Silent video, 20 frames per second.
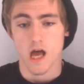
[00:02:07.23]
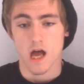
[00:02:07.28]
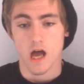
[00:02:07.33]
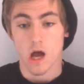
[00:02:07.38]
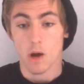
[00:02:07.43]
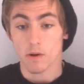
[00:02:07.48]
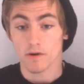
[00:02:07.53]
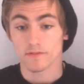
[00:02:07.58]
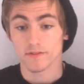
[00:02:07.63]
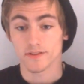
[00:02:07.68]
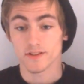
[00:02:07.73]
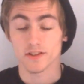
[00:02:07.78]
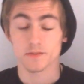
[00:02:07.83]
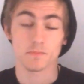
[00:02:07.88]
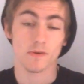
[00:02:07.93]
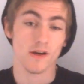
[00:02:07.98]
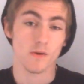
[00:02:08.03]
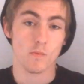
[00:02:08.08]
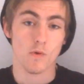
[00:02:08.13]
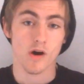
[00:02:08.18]
However,
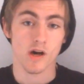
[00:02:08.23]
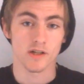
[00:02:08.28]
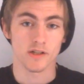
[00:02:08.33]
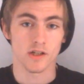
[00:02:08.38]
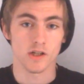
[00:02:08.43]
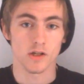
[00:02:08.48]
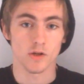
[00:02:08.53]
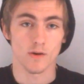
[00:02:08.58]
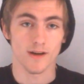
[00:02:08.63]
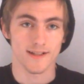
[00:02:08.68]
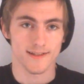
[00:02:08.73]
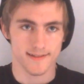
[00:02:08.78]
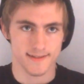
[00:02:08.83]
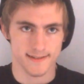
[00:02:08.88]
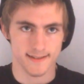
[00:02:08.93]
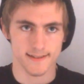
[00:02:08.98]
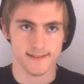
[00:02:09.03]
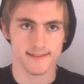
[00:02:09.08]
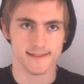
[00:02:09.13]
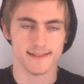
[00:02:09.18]
despite what I know, I
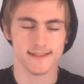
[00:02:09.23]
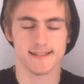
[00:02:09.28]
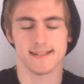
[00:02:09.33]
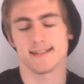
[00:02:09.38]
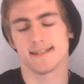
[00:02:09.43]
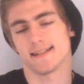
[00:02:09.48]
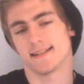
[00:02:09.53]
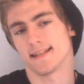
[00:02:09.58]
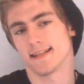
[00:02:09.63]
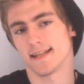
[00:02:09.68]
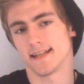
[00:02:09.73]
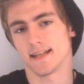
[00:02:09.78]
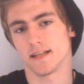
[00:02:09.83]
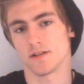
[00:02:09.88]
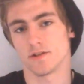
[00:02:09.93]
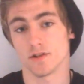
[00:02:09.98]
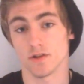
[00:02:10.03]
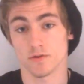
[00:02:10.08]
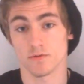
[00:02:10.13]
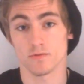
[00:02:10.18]
still to this day
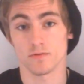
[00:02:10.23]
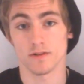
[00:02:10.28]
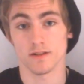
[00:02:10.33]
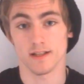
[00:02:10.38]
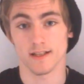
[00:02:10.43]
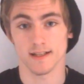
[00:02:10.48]
don't